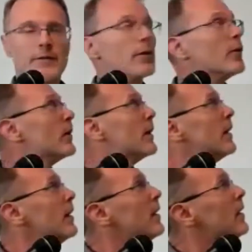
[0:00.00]
So
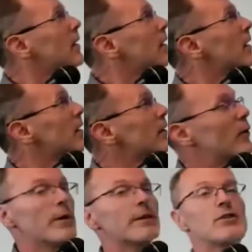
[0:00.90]

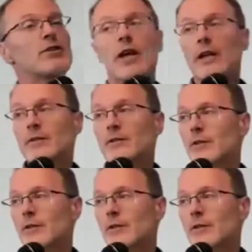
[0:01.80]
don't exchange,